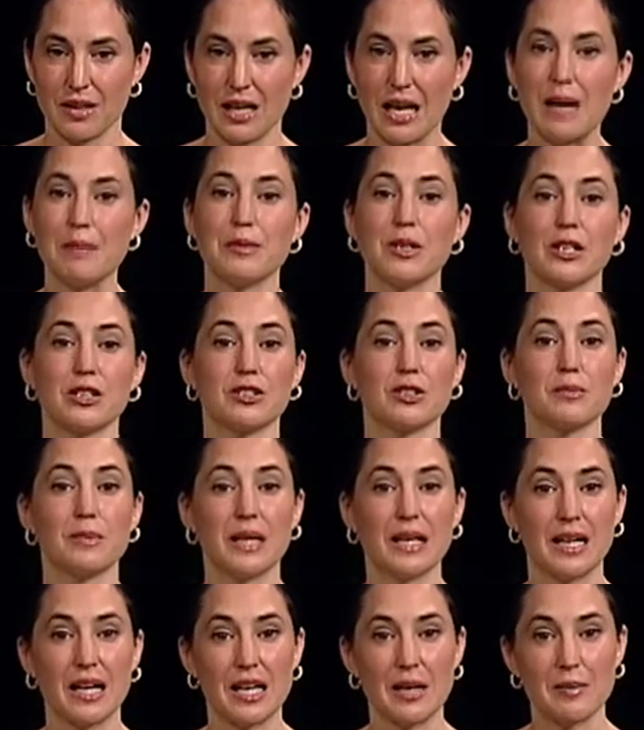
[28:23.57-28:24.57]
I'm Dr.
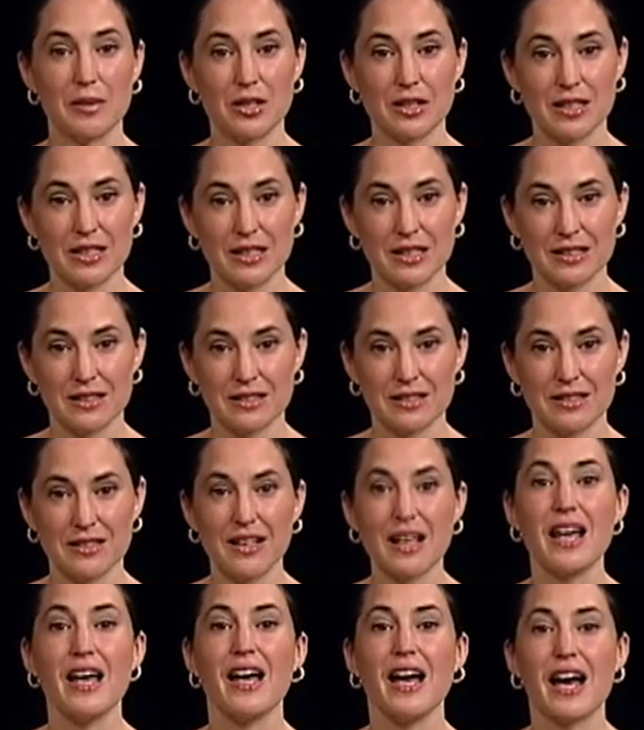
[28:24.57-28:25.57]
Mariana Martinez,
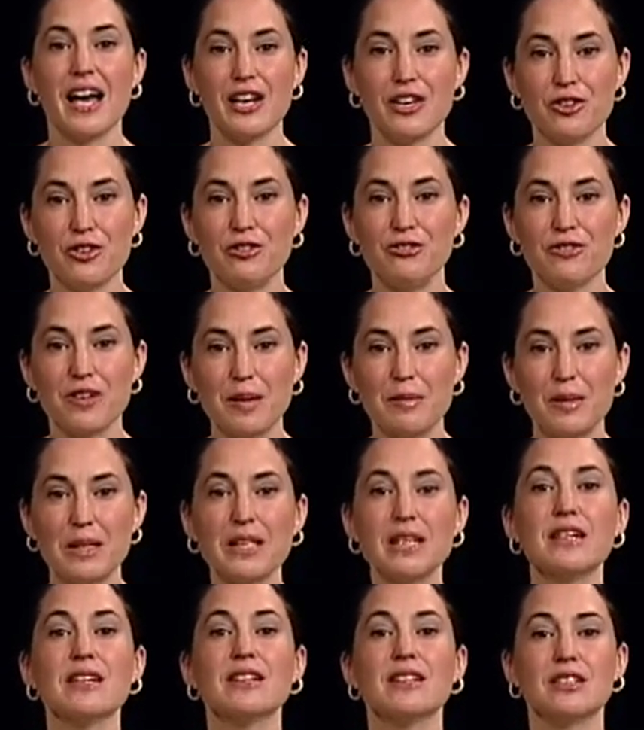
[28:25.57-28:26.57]
and your
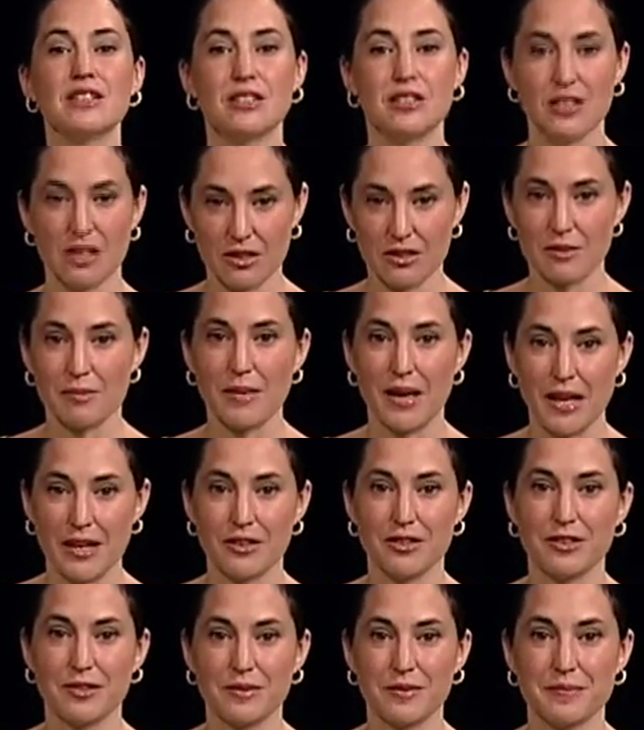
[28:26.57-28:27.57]
family does
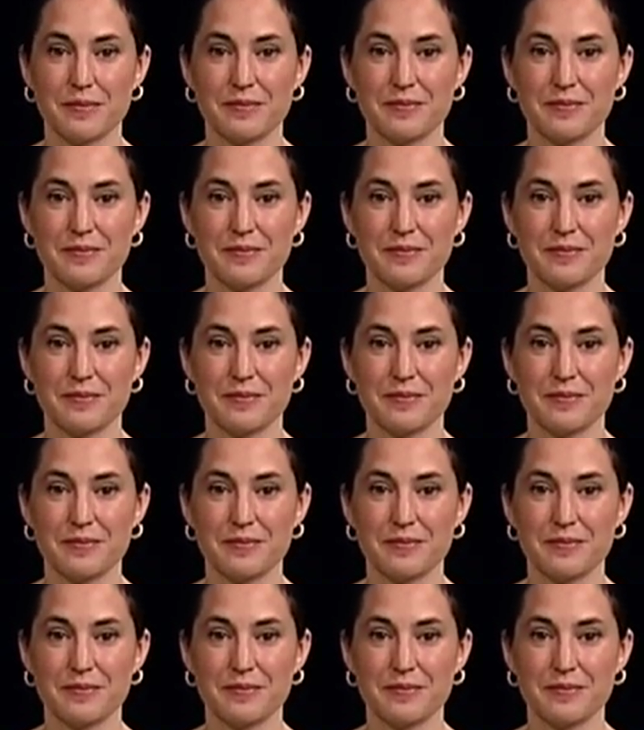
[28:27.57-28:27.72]
matter.